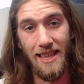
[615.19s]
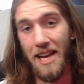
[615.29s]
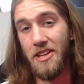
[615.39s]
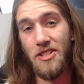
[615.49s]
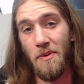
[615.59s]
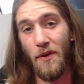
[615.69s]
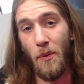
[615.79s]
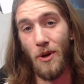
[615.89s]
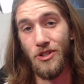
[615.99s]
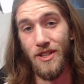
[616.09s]
Thank you so much for
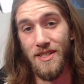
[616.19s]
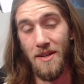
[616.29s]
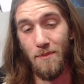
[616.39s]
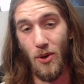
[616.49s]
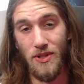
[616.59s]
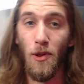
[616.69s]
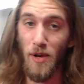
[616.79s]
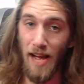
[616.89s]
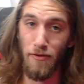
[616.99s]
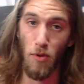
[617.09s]
watching this unboxing. Look
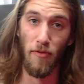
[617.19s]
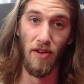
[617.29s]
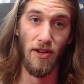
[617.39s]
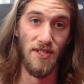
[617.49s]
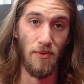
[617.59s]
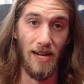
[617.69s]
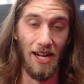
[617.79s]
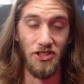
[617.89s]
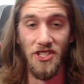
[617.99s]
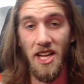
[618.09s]
out for more videos and
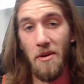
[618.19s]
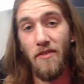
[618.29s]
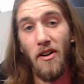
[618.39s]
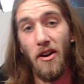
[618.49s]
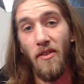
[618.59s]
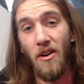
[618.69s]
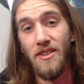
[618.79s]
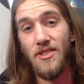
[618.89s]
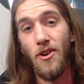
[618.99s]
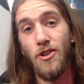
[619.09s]
reactions coming very, very
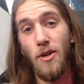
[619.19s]
soon.